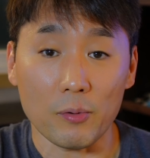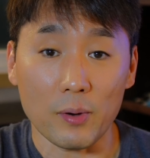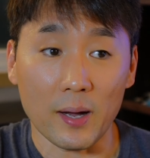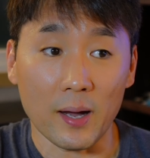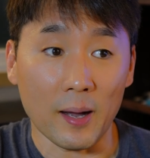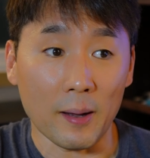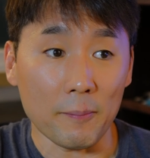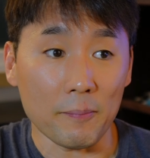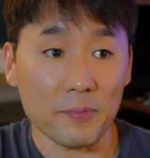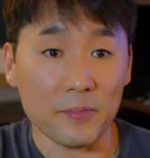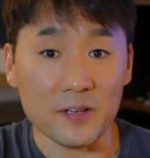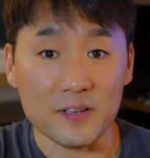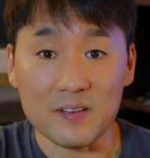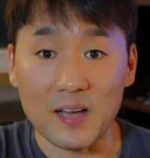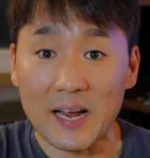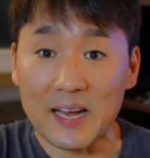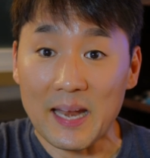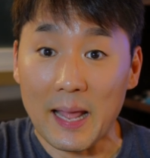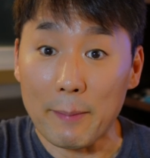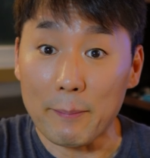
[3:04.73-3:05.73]
the
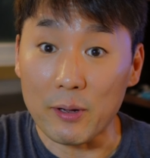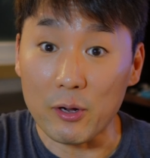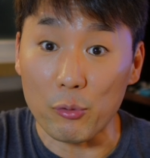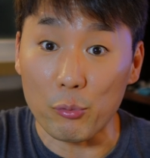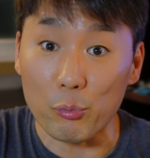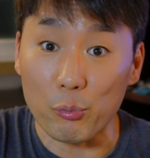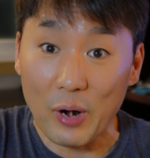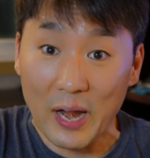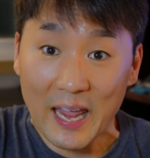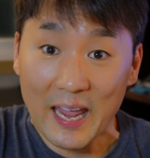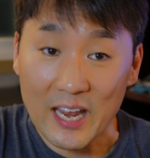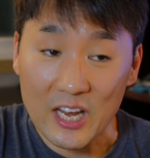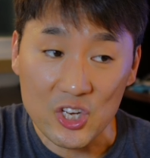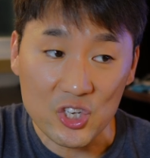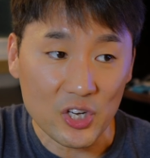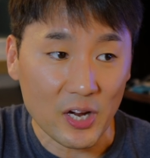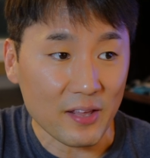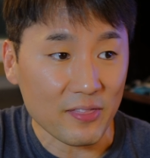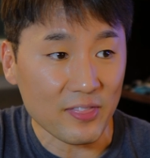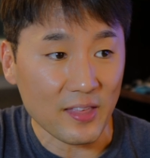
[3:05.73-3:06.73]
dynamic range.
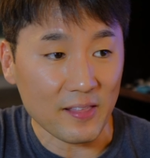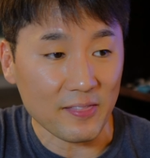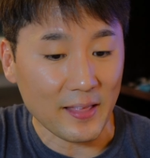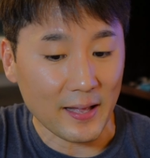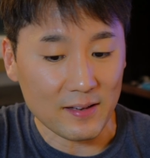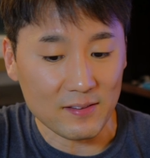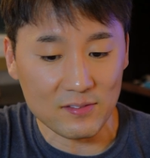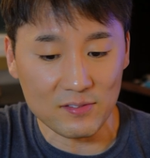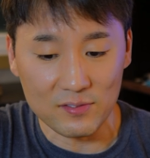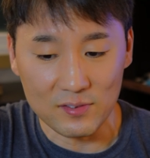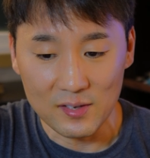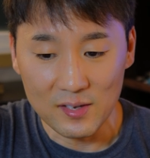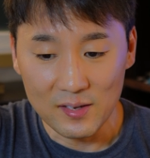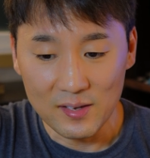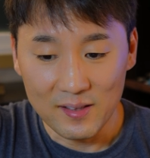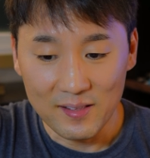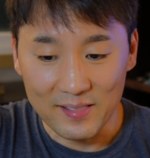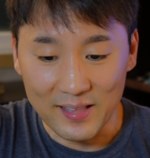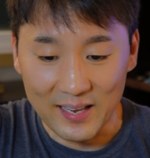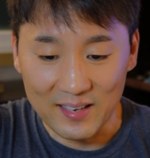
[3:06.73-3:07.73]
I think that's
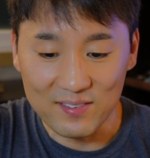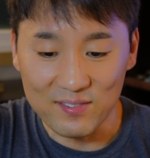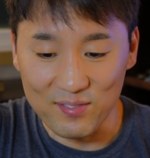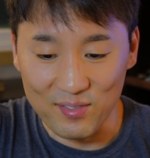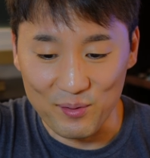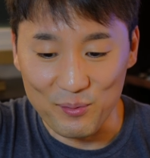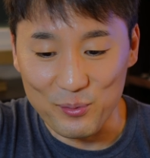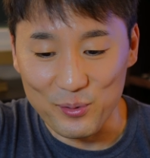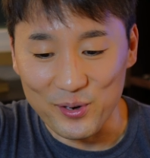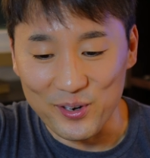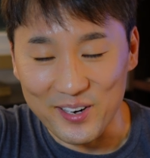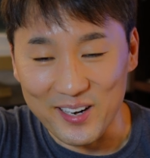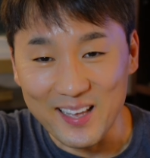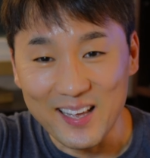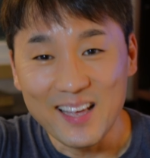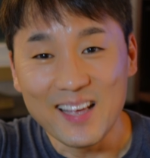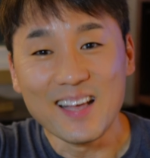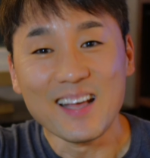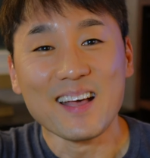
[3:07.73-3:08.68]
the word.